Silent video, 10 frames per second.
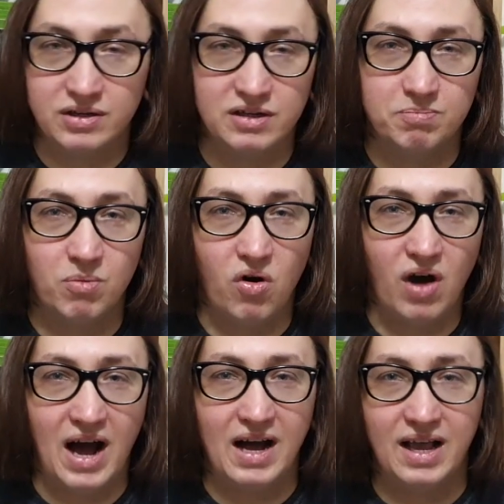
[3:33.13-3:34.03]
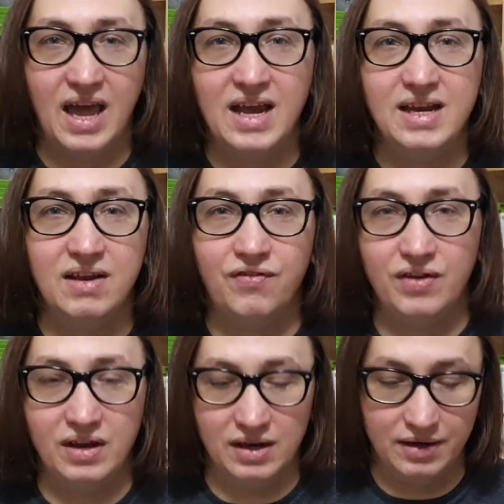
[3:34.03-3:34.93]
it's more arcadey
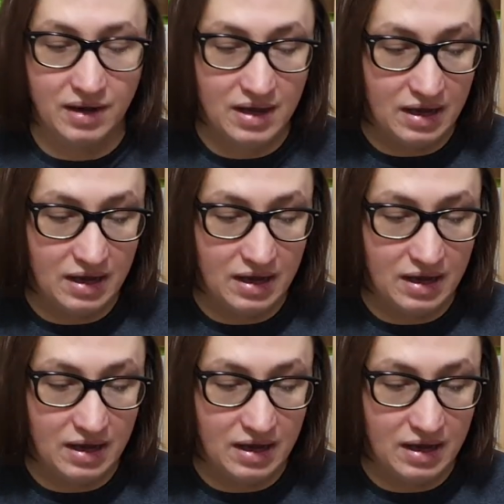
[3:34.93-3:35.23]
feeling.